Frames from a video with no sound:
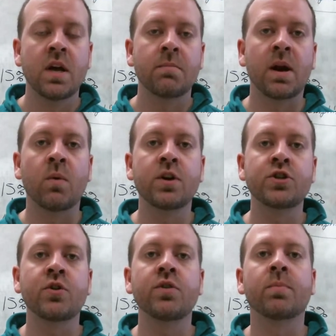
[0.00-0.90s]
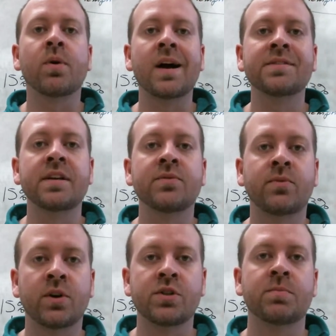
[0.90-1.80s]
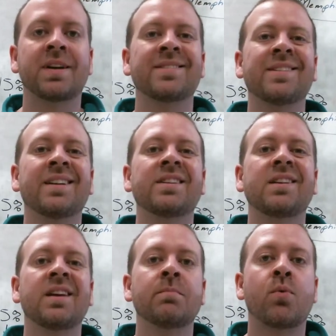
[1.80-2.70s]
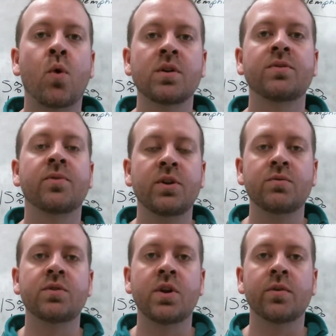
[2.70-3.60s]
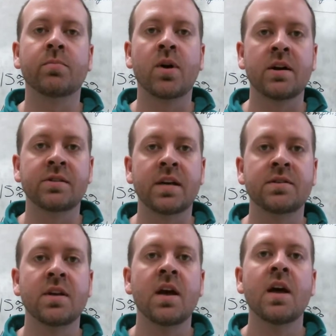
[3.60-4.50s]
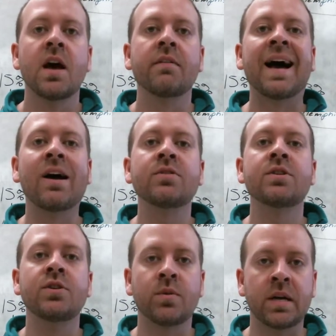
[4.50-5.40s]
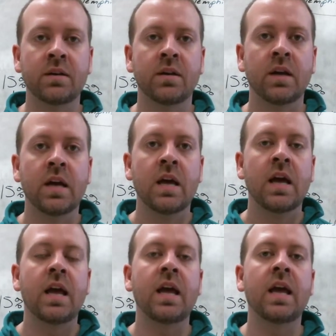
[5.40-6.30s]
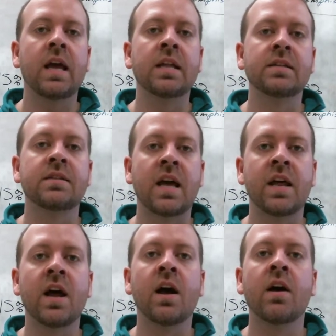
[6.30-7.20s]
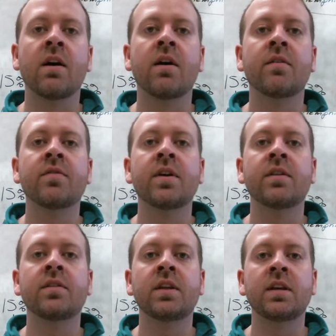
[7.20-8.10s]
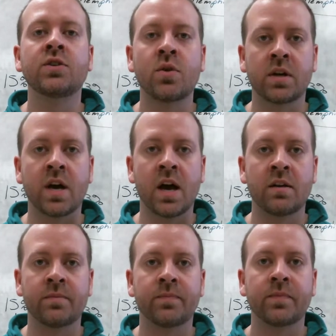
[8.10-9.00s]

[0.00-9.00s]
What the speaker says: But I want to show you the process first because it's important for you to know the process of how to do it instead of the shortcut.